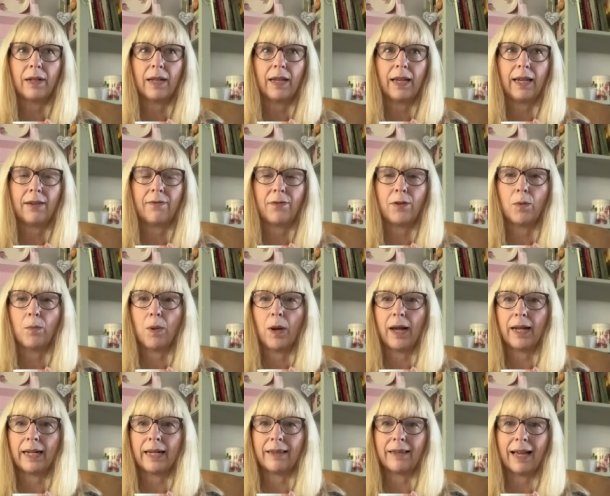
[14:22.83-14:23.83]
if you're
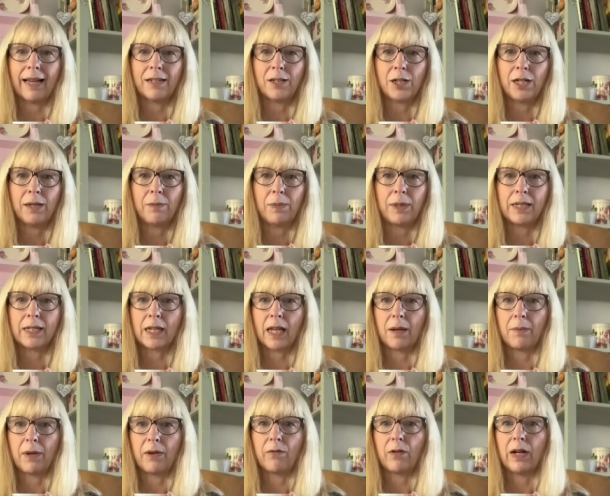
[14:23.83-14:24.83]
buying it that cheaply, it's
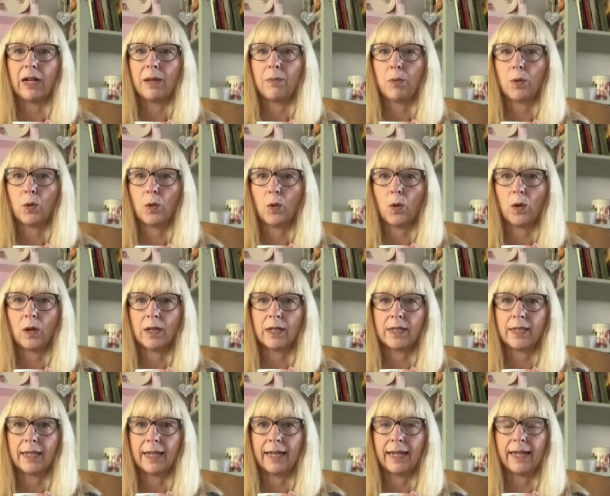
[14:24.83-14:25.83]
going to be really poor
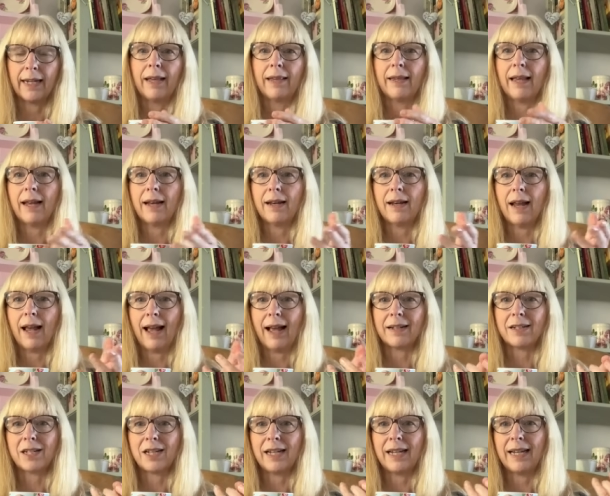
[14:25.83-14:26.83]
quality. And then
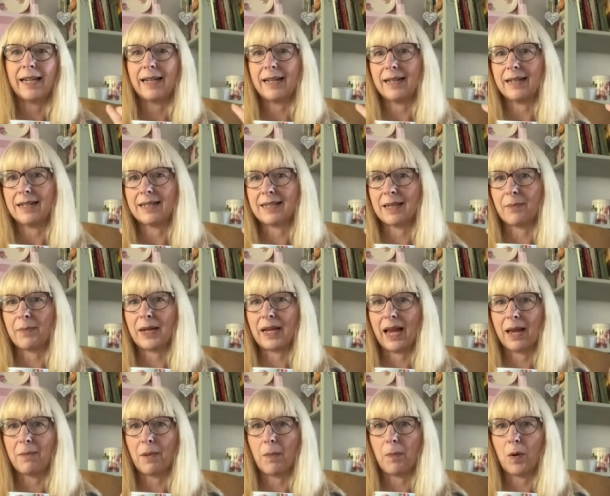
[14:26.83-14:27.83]
actually something
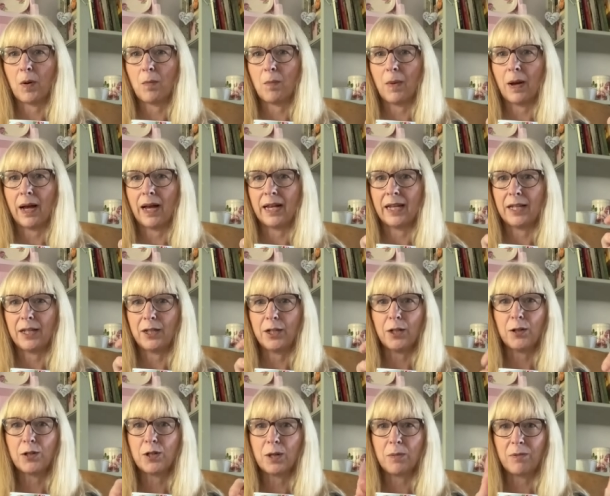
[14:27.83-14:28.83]
came up on my
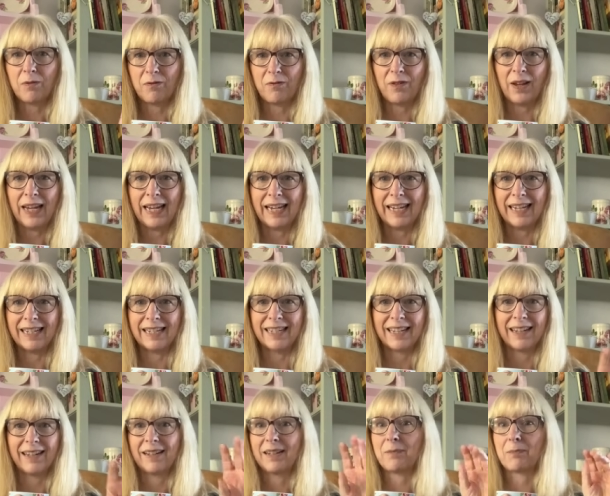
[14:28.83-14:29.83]
YouTube feed,
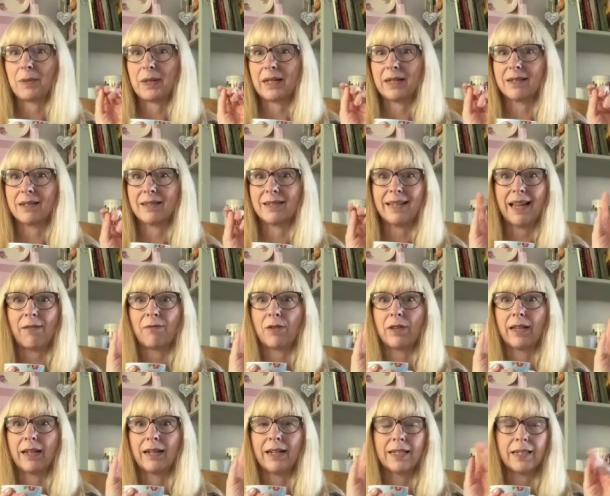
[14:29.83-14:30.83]
because
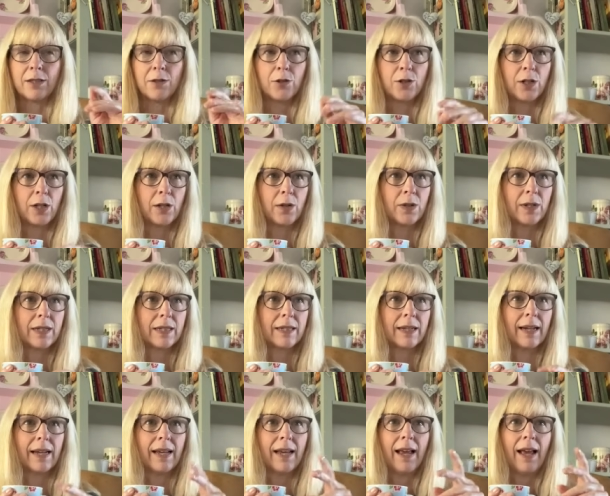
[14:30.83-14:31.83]
everything listens to you,
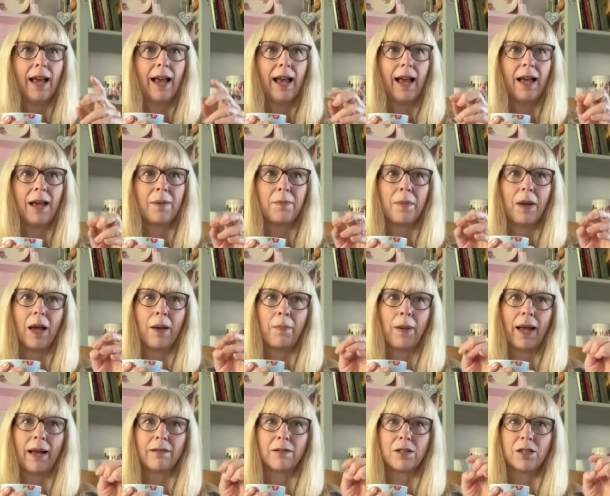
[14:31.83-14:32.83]
doesn't it?
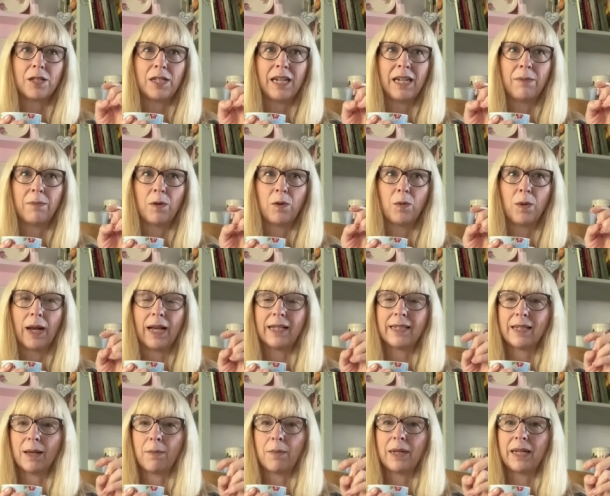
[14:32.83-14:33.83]
About Temu, where
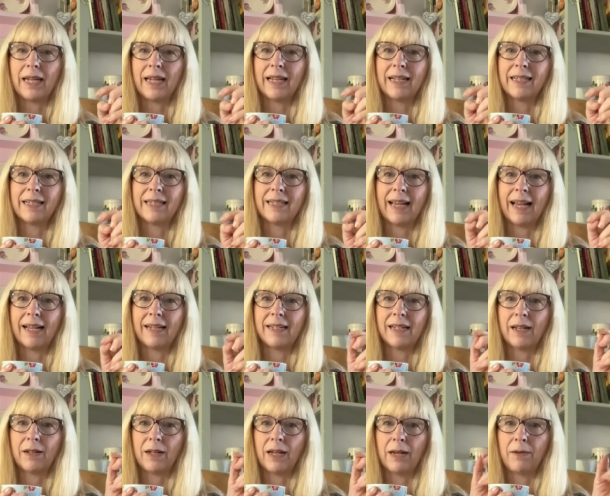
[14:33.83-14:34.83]
somebody had
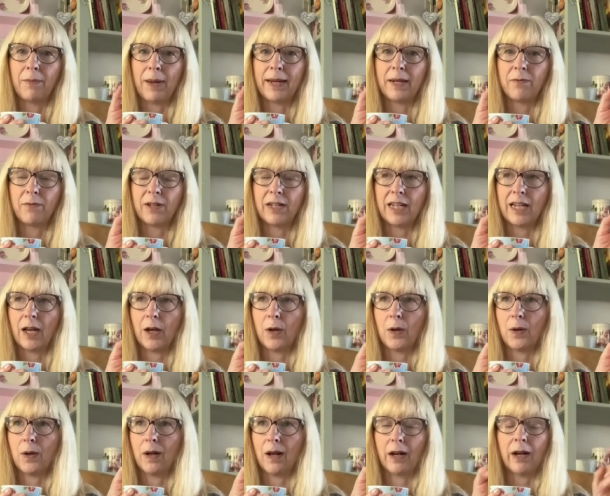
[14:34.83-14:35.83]
said, he made a
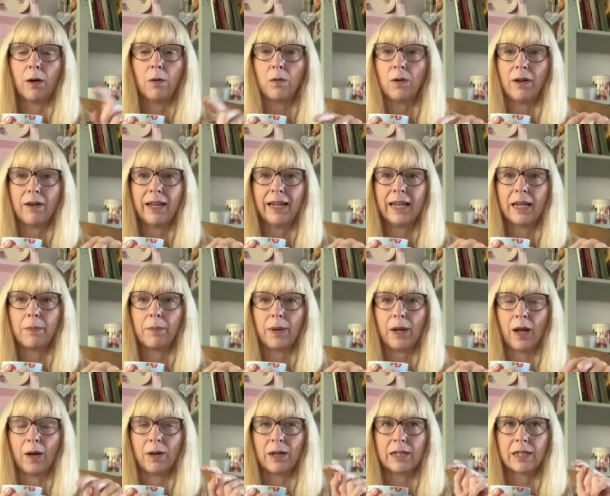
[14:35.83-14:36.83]
video, and I'll link it
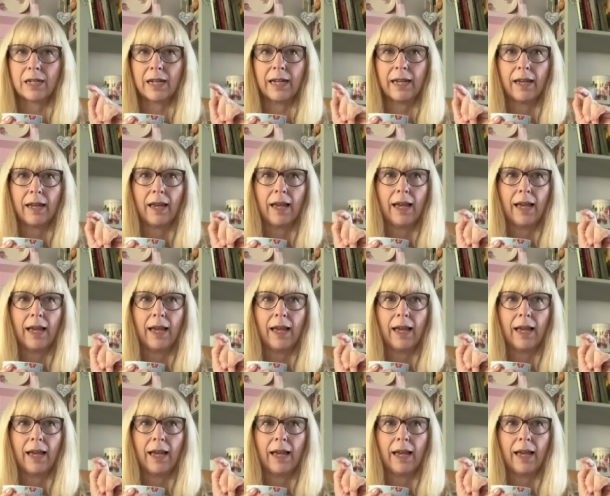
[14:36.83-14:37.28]
below actually.